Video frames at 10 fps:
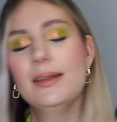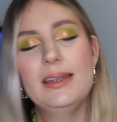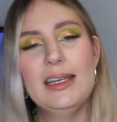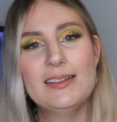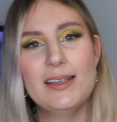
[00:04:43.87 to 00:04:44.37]

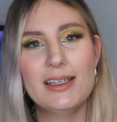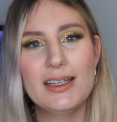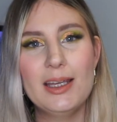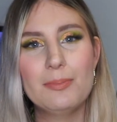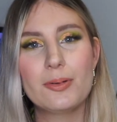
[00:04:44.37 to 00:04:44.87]
The
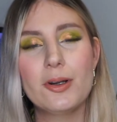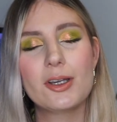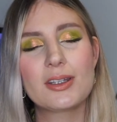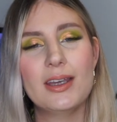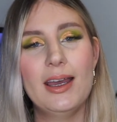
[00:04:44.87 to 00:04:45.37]
second lip
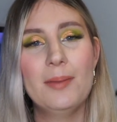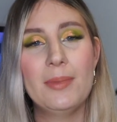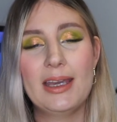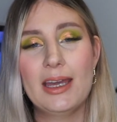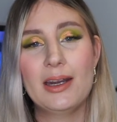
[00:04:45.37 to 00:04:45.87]
product,
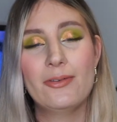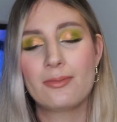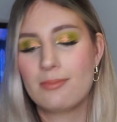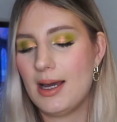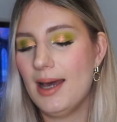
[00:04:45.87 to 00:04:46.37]
again
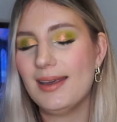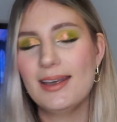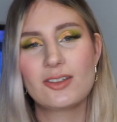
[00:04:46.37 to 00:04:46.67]
from MAC,